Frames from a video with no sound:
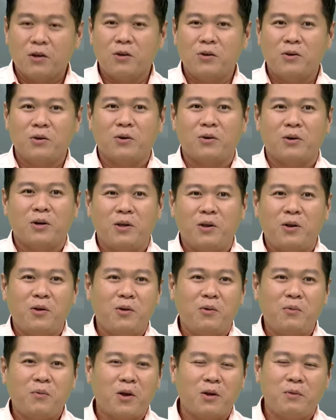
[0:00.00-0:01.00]
you know they
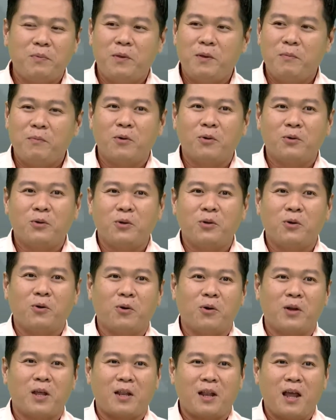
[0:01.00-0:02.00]
don't want people to
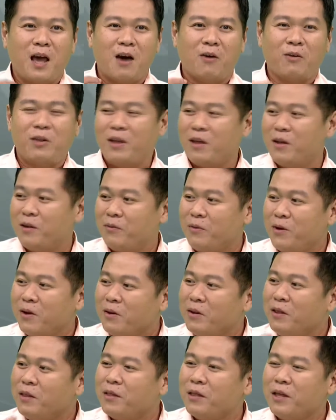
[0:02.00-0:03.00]
know that how they
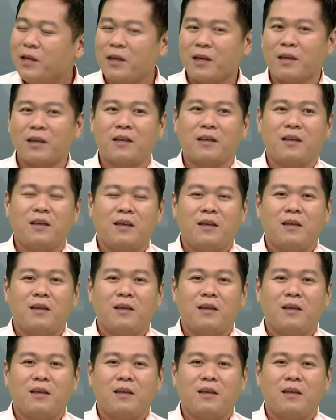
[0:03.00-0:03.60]
really think.